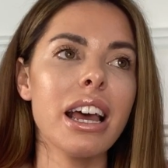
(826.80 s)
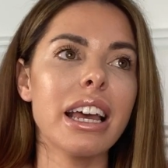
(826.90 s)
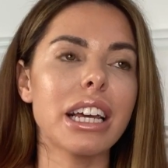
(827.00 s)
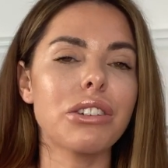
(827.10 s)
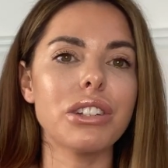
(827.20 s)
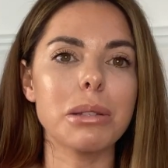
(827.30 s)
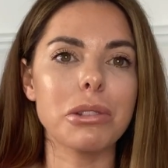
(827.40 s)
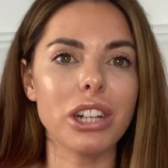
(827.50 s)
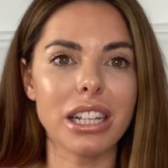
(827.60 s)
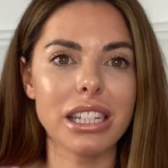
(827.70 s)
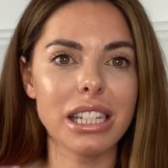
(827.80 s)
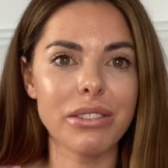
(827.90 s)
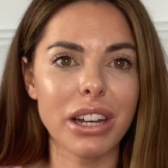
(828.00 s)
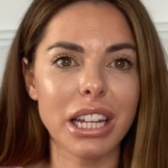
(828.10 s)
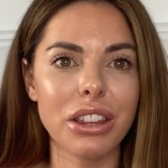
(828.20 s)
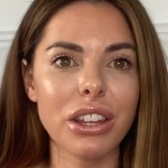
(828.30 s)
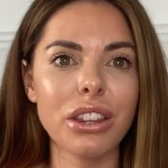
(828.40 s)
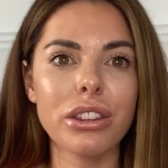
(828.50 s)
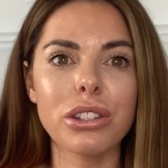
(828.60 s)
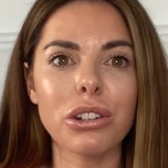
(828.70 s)
increase my chances of
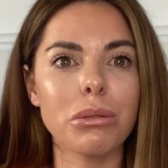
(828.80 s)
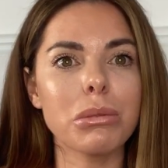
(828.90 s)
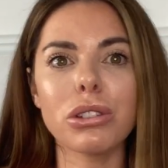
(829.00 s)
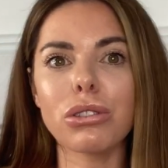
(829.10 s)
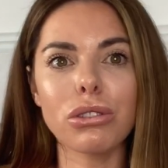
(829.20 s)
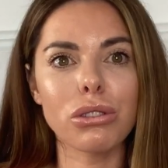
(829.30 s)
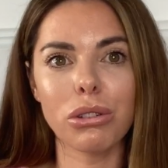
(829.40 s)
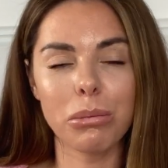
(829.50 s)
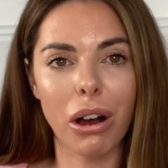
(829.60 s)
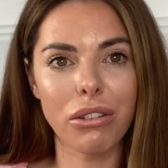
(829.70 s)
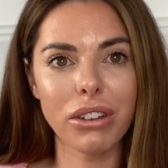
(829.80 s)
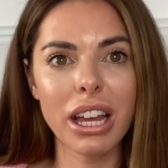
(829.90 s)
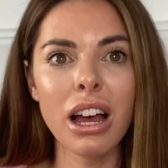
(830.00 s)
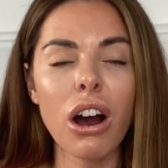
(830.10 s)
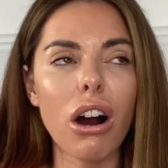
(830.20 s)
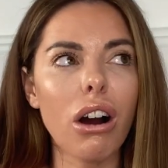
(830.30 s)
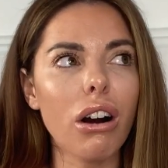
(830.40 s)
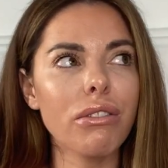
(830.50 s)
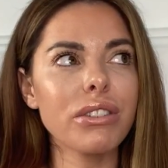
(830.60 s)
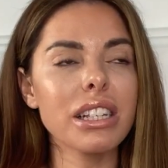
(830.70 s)
anything, they told me to just come off it.
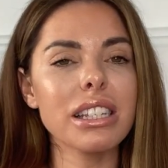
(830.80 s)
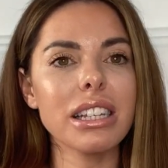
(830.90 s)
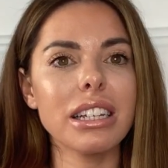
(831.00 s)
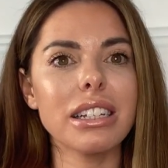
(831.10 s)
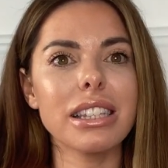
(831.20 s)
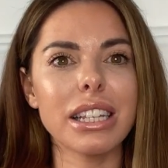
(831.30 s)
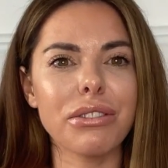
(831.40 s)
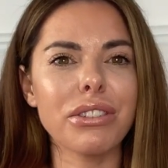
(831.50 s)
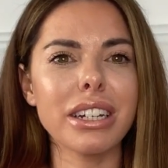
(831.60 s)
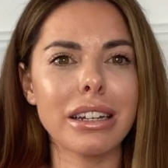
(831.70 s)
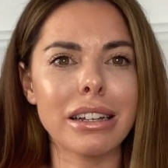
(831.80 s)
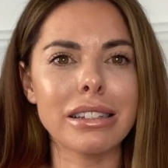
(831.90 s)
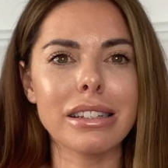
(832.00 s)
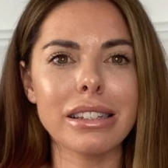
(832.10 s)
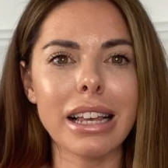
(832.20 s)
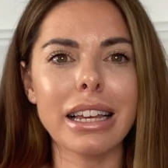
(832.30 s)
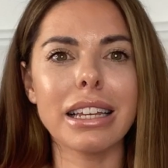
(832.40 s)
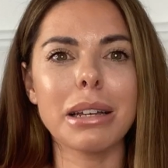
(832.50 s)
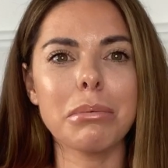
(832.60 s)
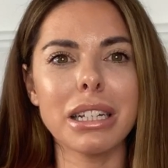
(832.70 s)
Obviously different nurses say
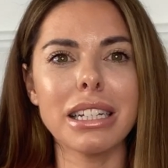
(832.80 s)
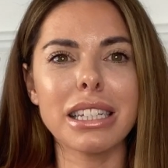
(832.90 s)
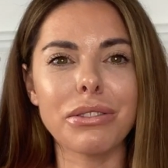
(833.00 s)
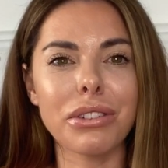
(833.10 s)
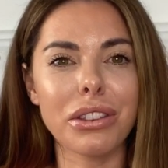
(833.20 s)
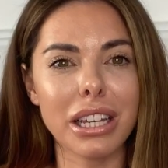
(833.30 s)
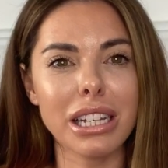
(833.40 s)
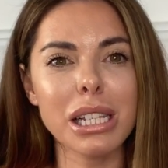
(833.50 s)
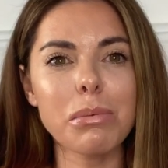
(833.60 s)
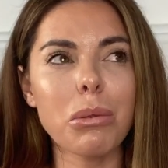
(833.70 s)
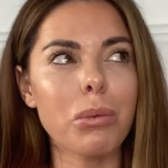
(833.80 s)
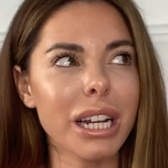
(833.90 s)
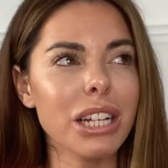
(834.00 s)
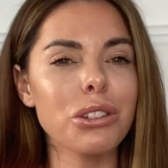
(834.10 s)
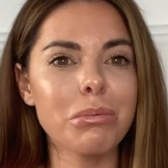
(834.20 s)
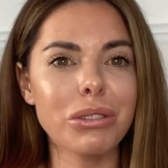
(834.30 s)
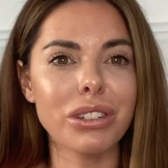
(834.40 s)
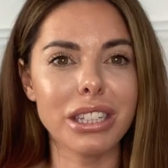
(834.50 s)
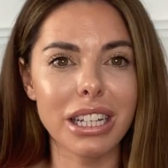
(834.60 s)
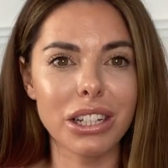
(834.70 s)
completely different things, but when I've done my
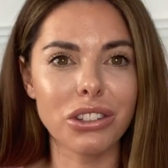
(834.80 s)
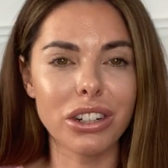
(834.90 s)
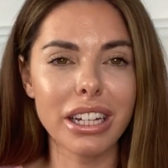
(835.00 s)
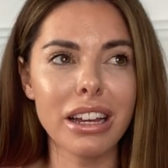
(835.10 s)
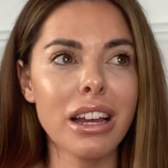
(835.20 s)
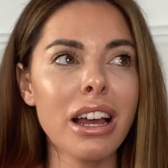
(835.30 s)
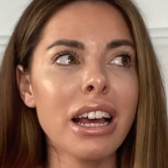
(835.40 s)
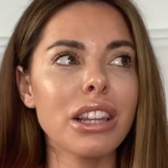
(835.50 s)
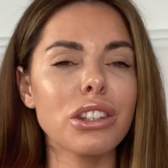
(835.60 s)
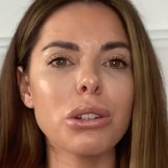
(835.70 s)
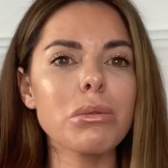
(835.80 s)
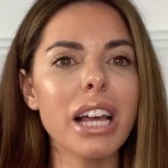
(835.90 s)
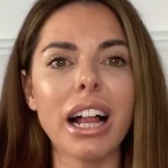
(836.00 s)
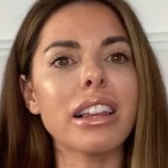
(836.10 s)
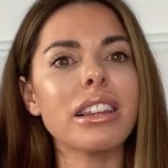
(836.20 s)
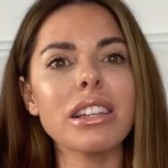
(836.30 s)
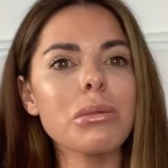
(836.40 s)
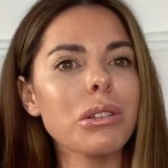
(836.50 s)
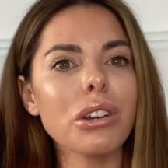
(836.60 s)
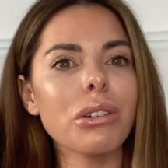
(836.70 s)
research on it, they don't tell you this
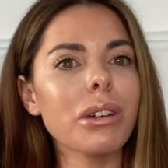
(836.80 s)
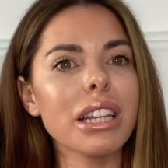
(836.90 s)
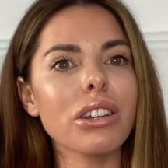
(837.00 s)
when you go and get the